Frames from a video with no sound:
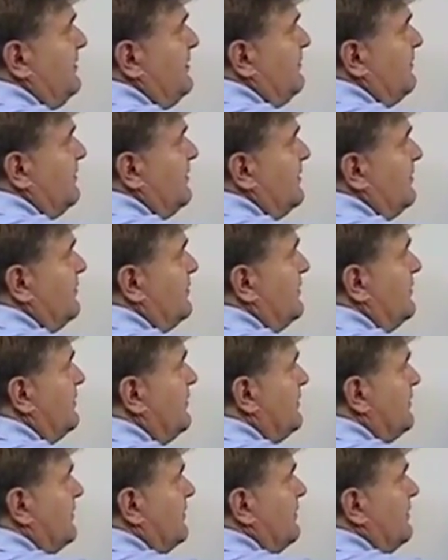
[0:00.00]
defense,
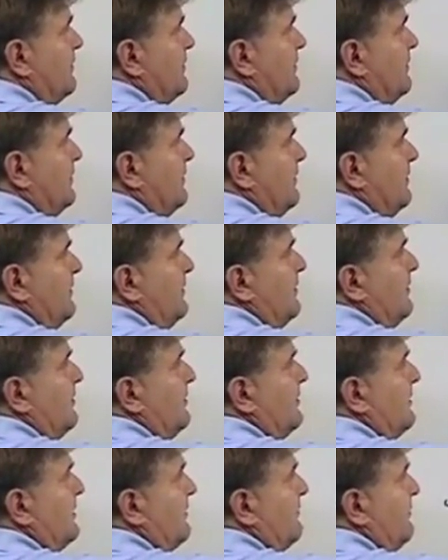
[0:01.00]

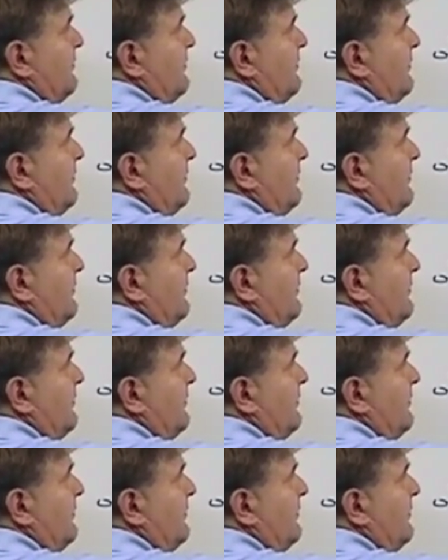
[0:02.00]
cover